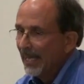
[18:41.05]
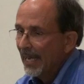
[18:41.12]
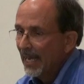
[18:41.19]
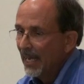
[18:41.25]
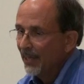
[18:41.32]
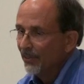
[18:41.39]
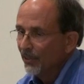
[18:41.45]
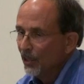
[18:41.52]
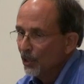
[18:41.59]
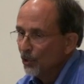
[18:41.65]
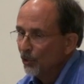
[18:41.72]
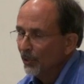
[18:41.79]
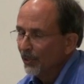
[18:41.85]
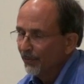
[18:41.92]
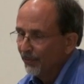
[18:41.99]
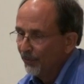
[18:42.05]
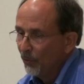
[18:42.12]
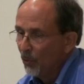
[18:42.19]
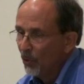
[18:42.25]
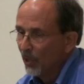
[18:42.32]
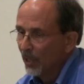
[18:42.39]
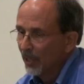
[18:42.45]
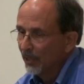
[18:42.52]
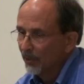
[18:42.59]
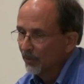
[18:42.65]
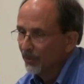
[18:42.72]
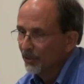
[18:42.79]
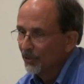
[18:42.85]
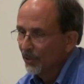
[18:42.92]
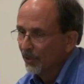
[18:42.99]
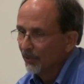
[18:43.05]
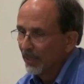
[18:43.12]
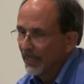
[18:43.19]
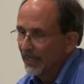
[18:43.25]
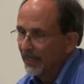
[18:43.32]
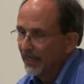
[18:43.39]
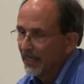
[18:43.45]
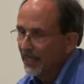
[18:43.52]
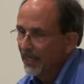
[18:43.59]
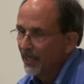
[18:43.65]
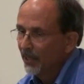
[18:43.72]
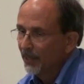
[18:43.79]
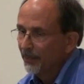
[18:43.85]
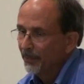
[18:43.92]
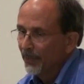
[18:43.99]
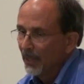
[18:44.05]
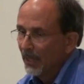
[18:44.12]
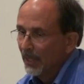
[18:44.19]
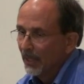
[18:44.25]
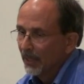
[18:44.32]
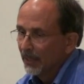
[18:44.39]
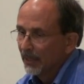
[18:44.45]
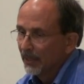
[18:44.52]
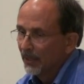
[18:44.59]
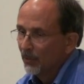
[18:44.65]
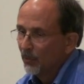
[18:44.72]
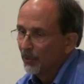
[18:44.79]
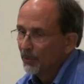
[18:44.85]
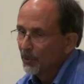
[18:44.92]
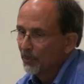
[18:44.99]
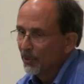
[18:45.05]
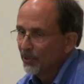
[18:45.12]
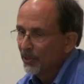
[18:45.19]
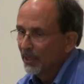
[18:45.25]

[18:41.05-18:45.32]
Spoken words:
And Unit 4, which is right in here, was